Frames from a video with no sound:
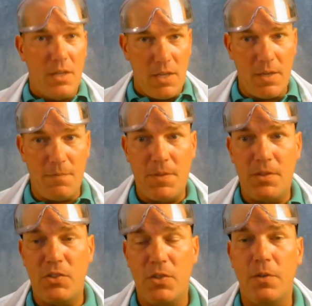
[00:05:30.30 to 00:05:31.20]
if
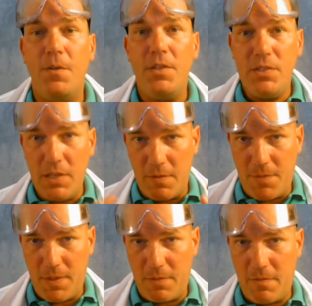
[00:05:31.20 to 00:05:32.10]

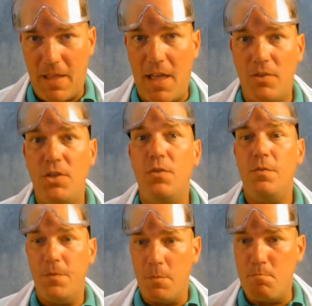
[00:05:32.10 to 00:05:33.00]
the value
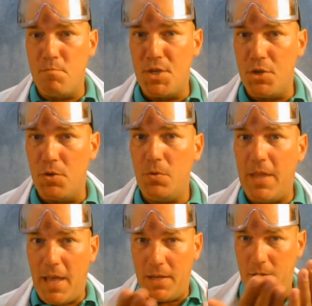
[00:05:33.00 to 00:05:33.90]
for mu,
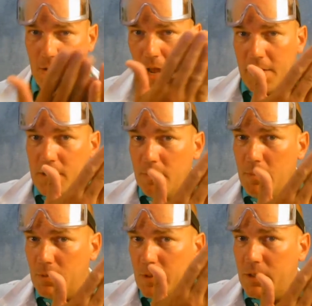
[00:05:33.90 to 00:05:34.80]
that interaction
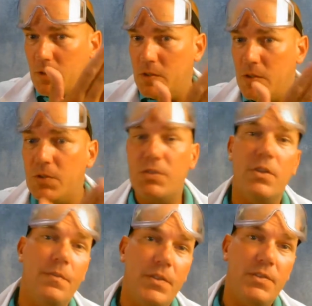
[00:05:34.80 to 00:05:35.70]
between those two
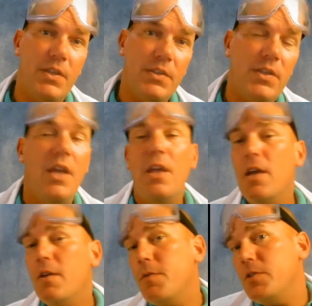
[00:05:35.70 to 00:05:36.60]
surfaces,
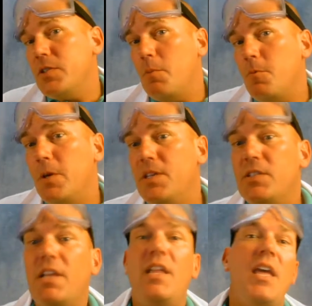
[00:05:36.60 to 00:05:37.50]
for some
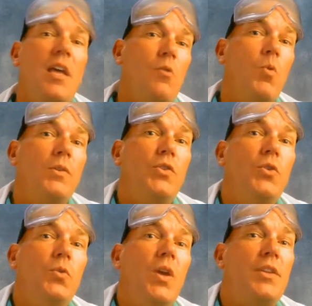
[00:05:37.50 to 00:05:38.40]
reason were
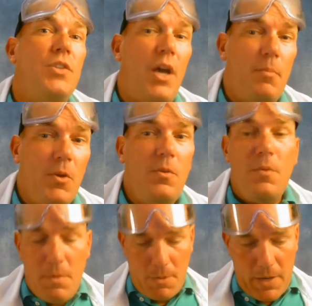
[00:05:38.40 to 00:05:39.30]
to
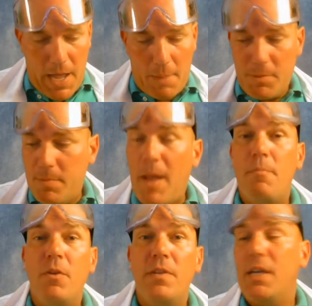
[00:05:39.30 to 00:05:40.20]
double, perhaps by
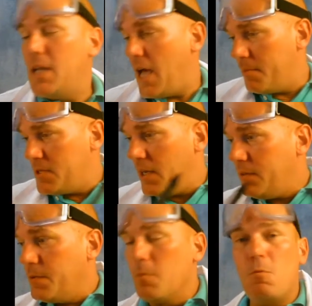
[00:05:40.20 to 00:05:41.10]
moving an
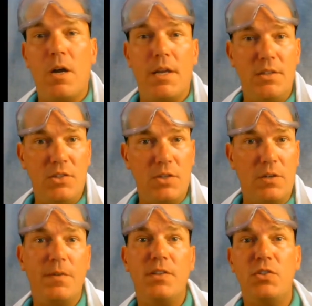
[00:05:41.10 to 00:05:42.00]
object from one
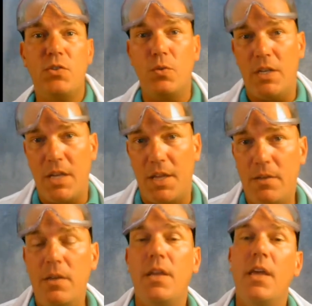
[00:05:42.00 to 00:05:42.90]
surface to
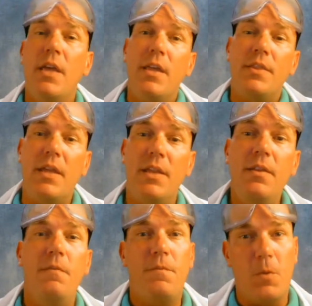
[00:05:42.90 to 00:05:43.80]
another,
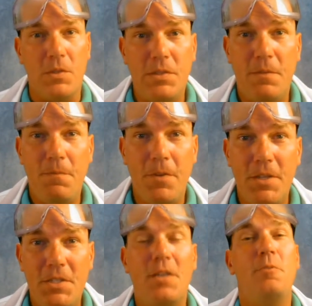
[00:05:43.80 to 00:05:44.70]
then force of
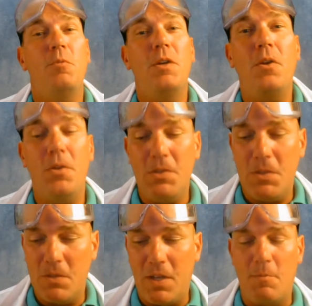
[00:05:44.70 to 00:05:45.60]
friction would
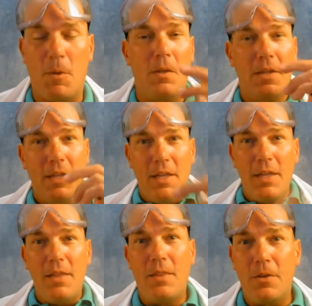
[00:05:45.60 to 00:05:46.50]
also double.
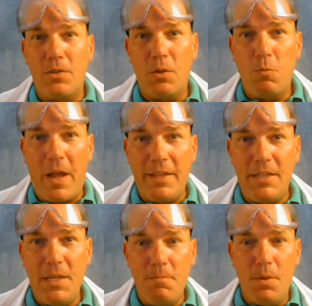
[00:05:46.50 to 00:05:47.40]
They're
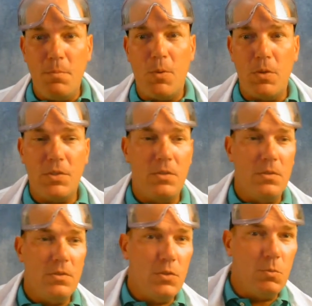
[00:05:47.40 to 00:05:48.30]
directly
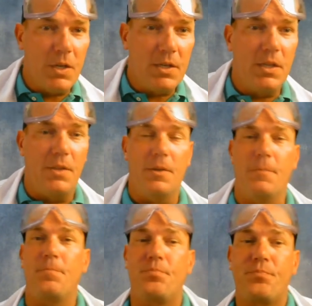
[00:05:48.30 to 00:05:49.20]
proportional to one
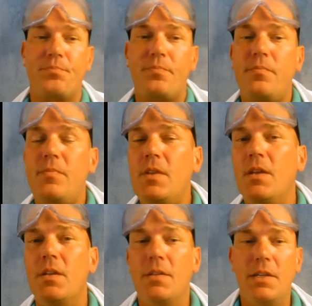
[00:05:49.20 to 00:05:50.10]
another.
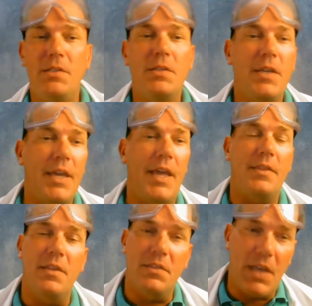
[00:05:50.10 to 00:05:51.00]
Let's look
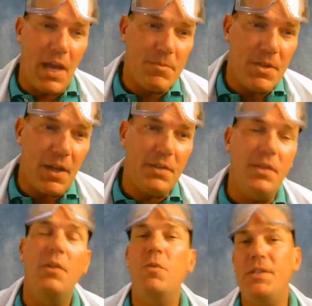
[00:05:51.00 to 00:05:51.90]
at this
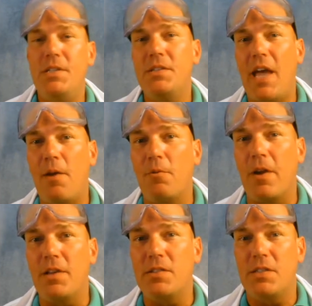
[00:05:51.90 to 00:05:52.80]
object, which is at
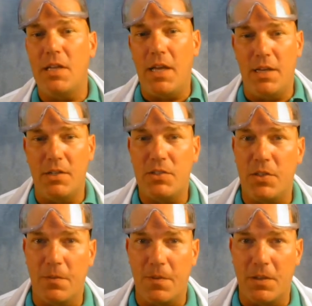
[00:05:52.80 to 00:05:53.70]
rest on a
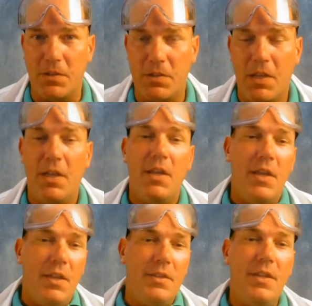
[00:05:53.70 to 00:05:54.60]
surface.
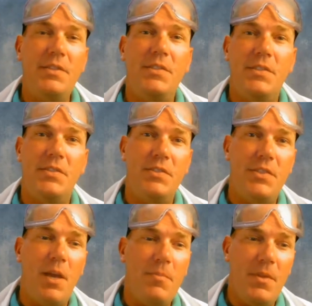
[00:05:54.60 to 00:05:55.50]
Let's
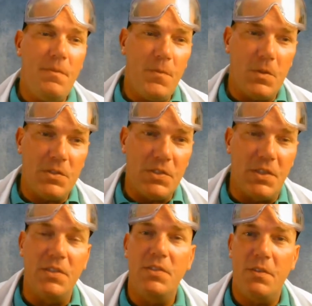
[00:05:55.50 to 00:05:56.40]
sum the
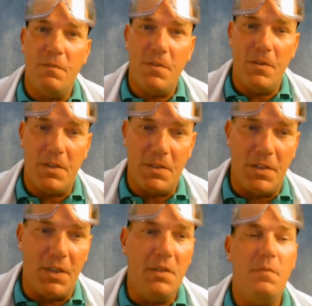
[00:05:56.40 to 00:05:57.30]
forces
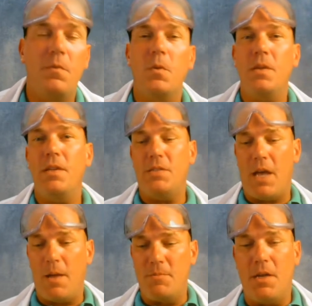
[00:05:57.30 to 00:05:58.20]
vertically for this
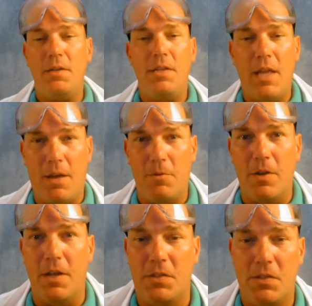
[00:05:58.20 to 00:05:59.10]
object at
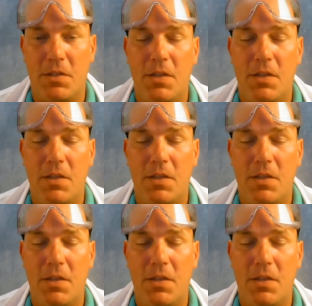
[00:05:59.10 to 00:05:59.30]
rest.